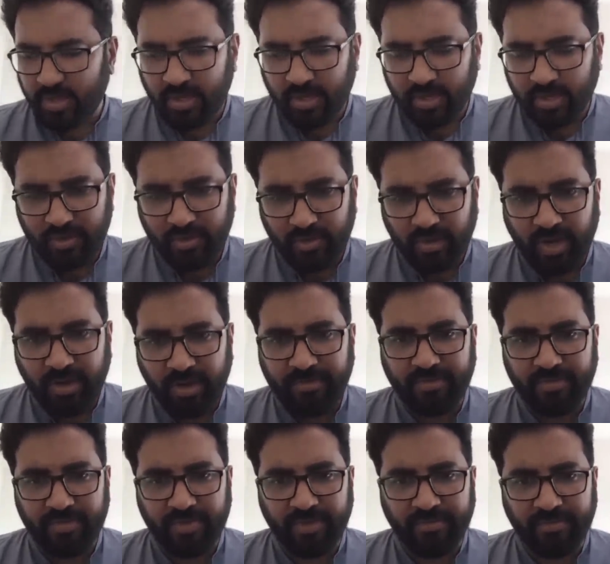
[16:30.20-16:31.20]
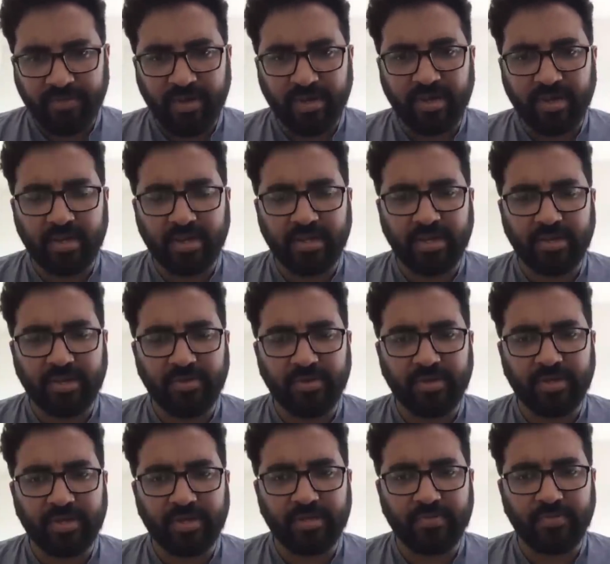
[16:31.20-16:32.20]
you have the fear that, you know,
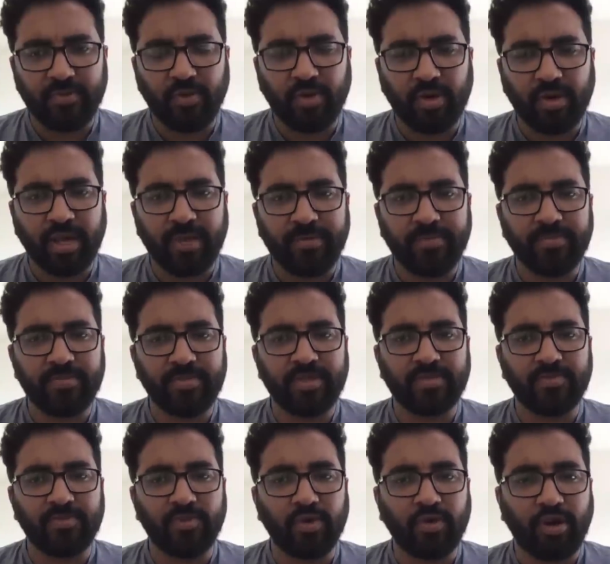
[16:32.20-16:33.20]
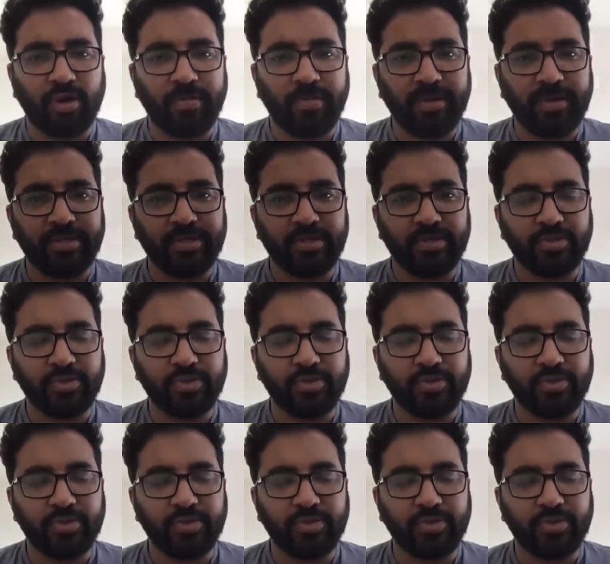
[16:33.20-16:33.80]
there is more time, there's more competition.